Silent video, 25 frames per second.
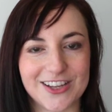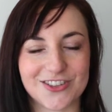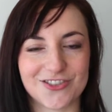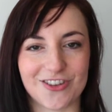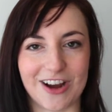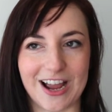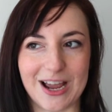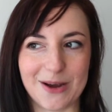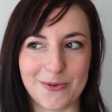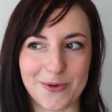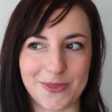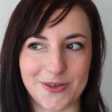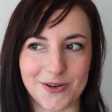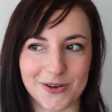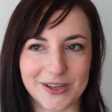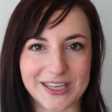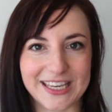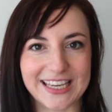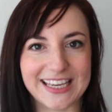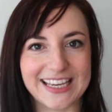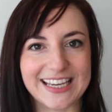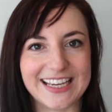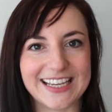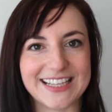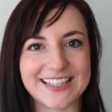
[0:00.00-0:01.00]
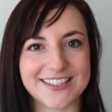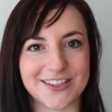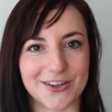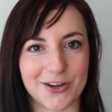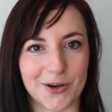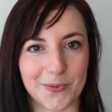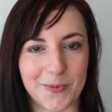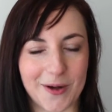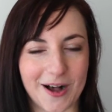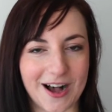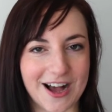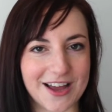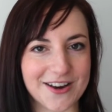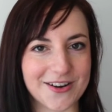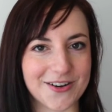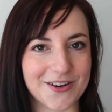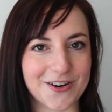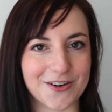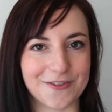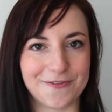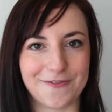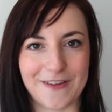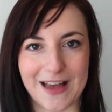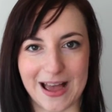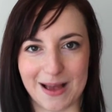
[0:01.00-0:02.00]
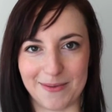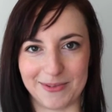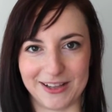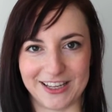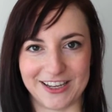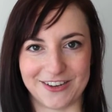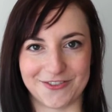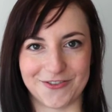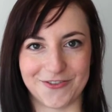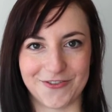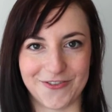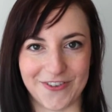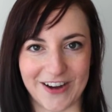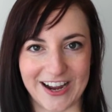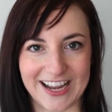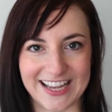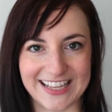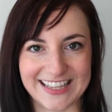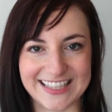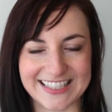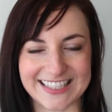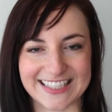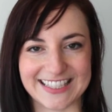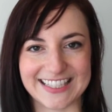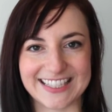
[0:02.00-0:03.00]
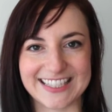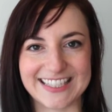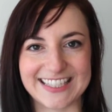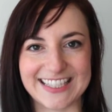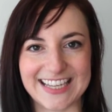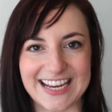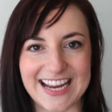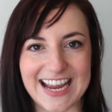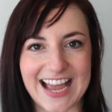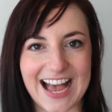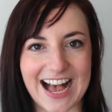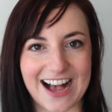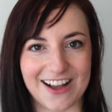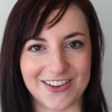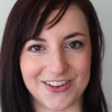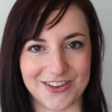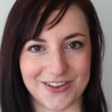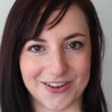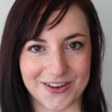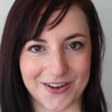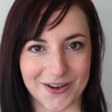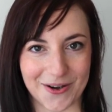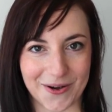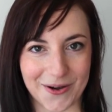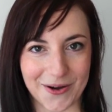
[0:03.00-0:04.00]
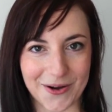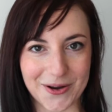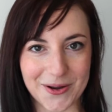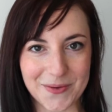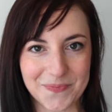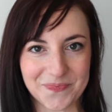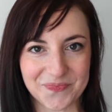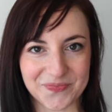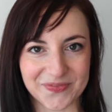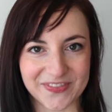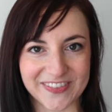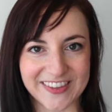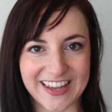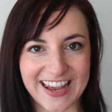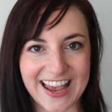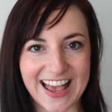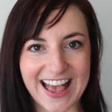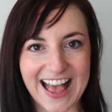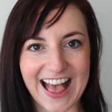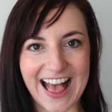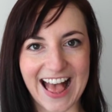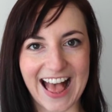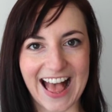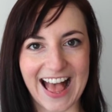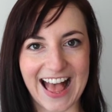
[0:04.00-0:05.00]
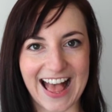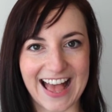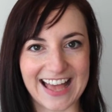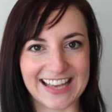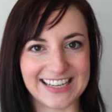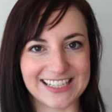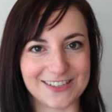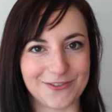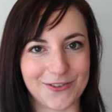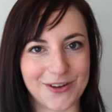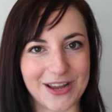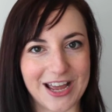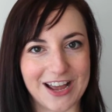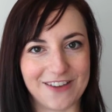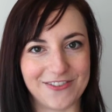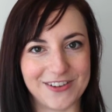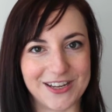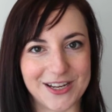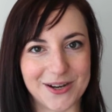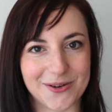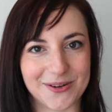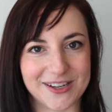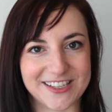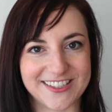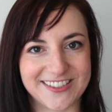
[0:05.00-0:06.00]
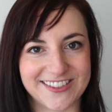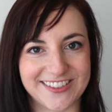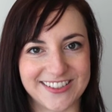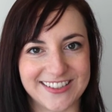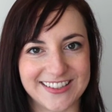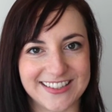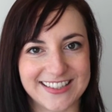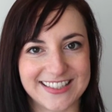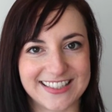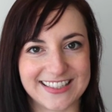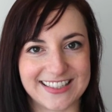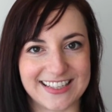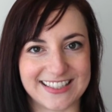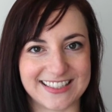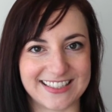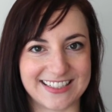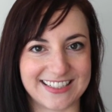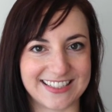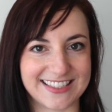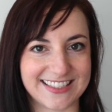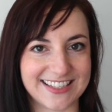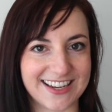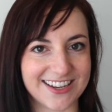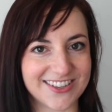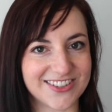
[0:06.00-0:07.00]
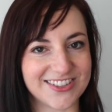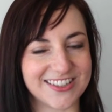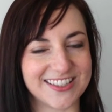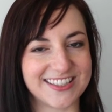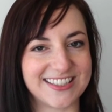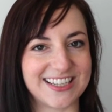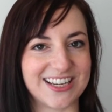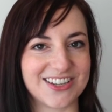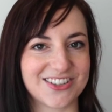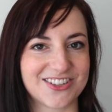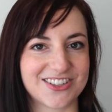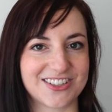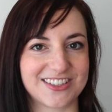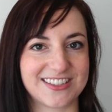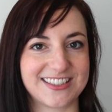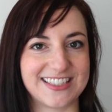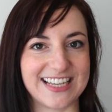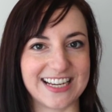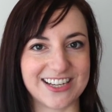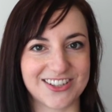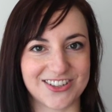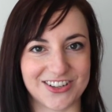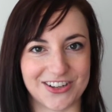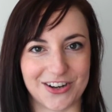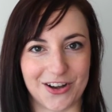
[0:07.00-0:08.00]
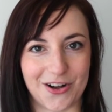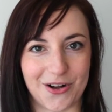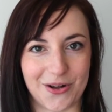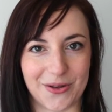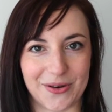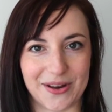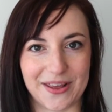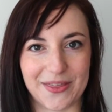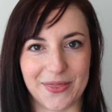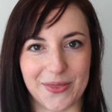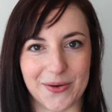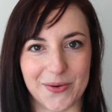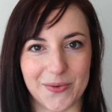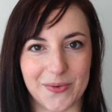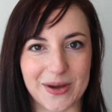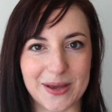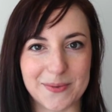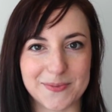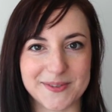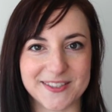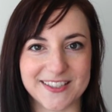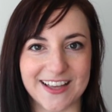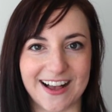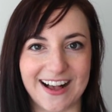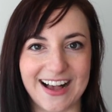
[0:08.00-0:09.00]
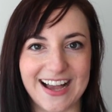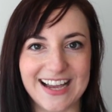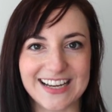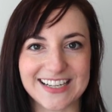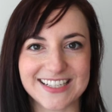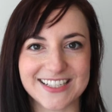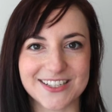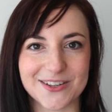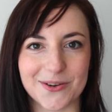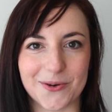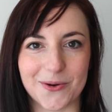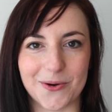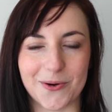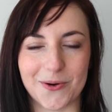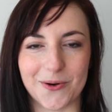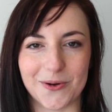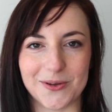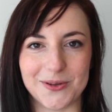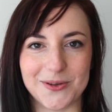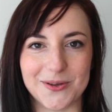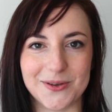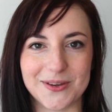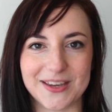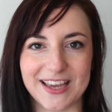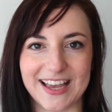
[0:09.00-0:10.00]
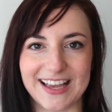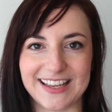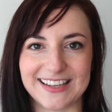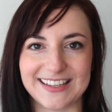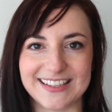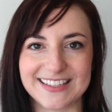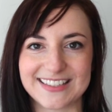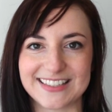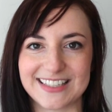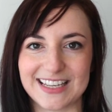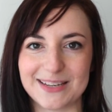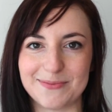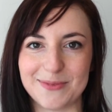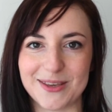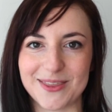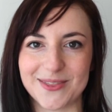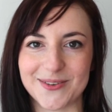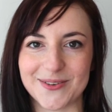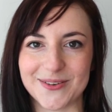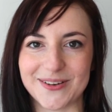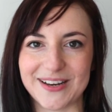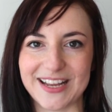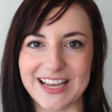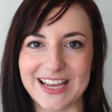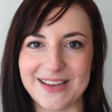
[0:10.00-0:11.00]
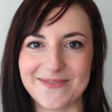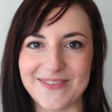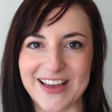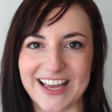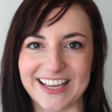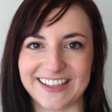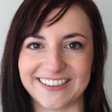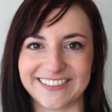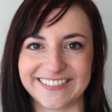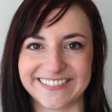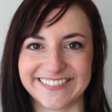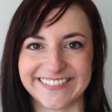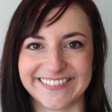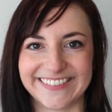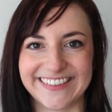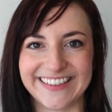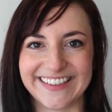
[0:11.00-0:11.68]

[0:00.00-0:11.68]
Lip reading: Try it with your kids or your partner or family and friends and see how you go. And if you have any questions, there's a discussion section on the website, or you can send me through an email.